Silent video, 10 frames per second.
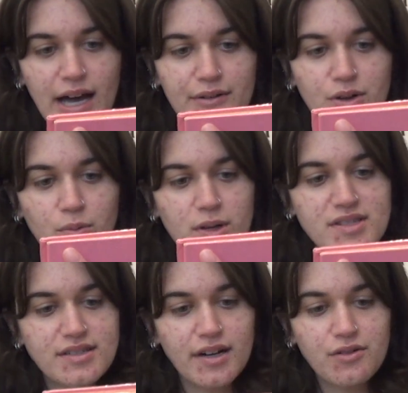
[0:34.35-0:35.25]
don't know what
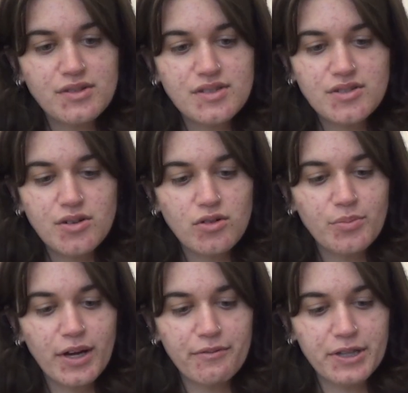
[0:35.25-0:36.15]
style this is called,
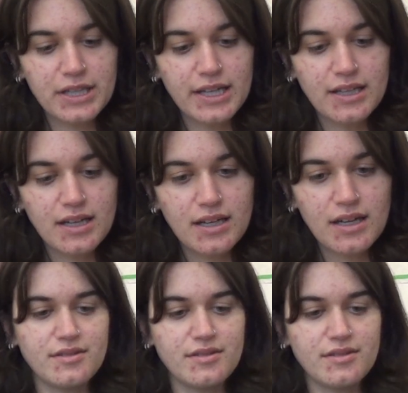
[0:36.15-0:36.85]
but I really like it.